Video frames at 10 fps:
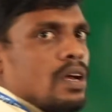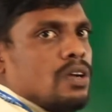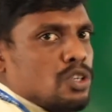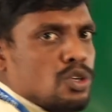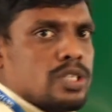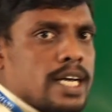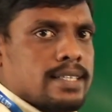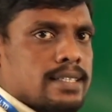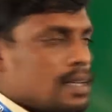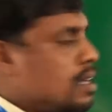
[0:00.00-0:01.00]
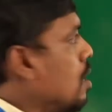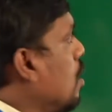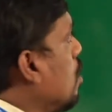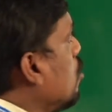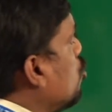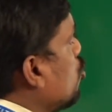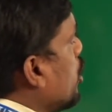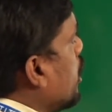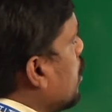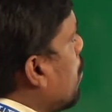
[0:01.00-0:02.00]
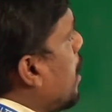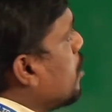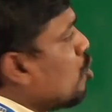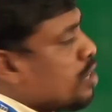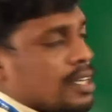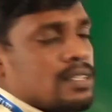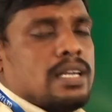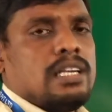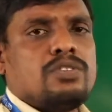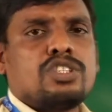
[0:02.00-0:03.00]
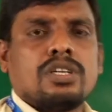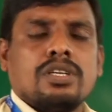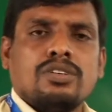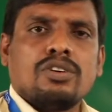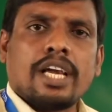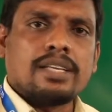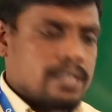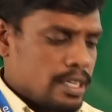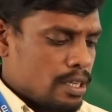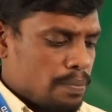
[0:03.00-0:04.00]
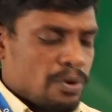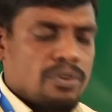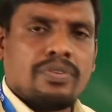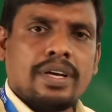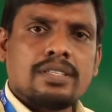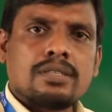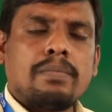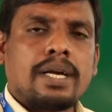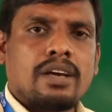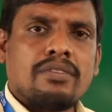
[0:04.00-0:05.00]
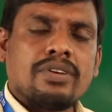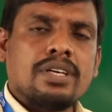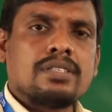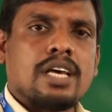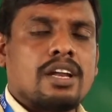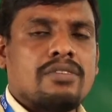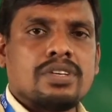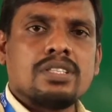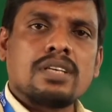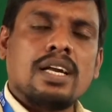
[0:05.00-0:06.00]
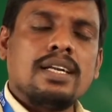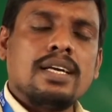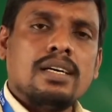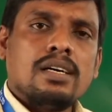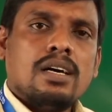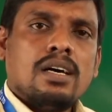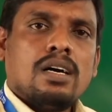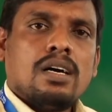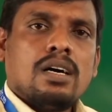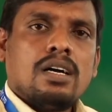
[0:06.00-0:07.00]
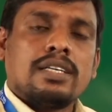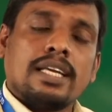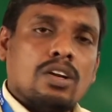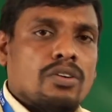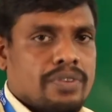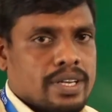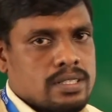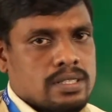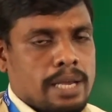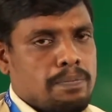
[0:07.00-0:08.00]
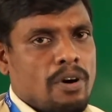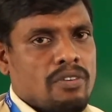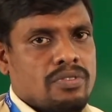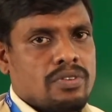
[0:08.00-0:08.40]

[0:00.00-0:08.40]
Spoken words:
You know that during mitotic cell division, you can see the prophase, metaphase, anaphase and telophase type of